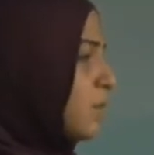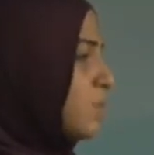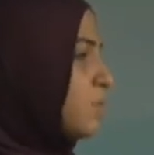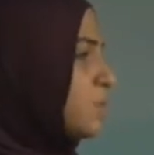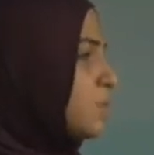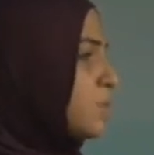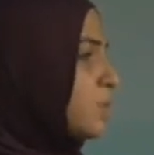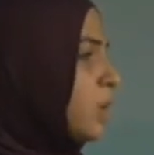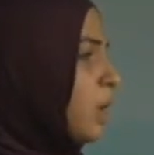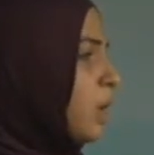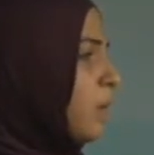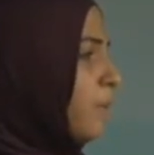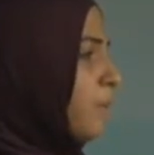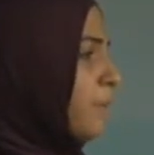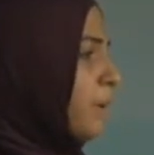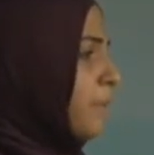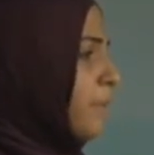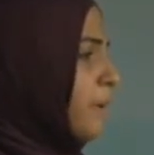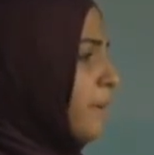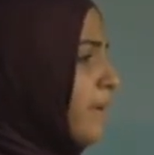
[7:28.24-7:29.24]
So
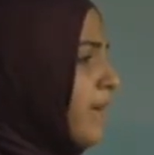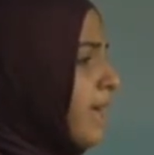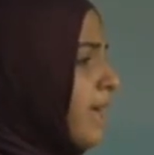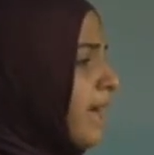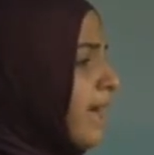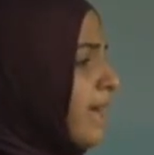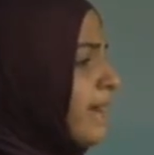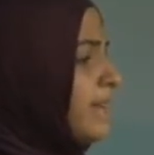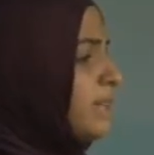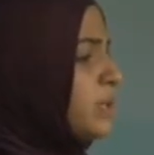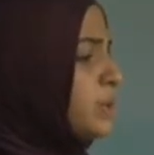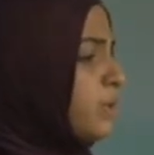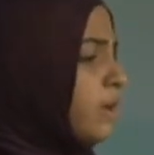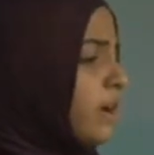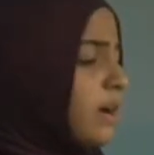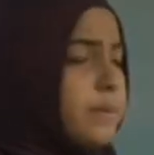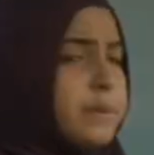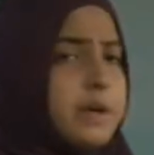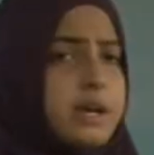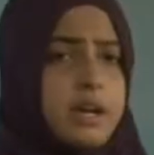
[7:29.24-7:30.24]
we will be heading to
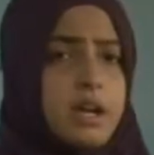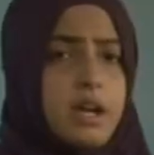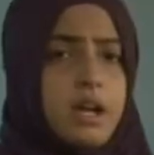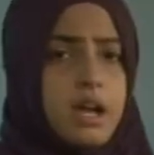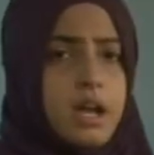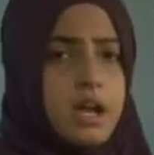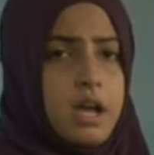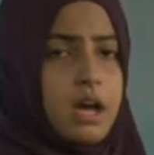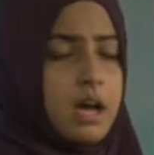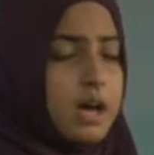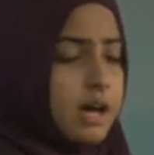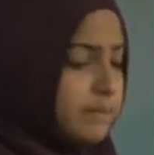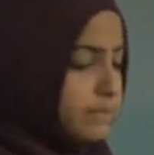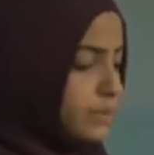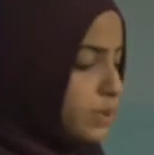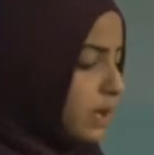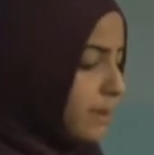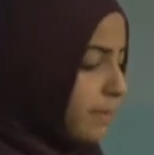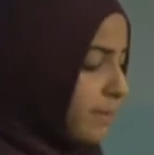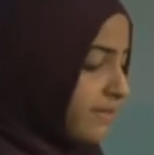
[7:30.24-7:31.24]
our
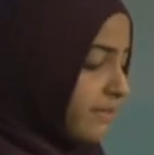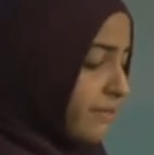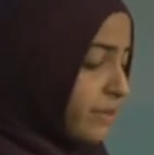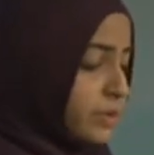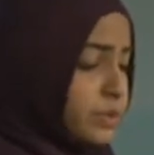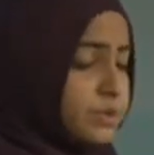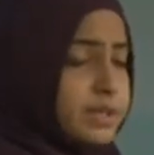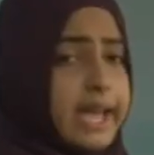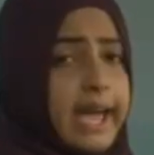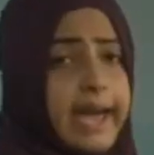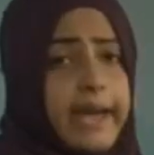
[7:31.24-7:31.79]
topic for today.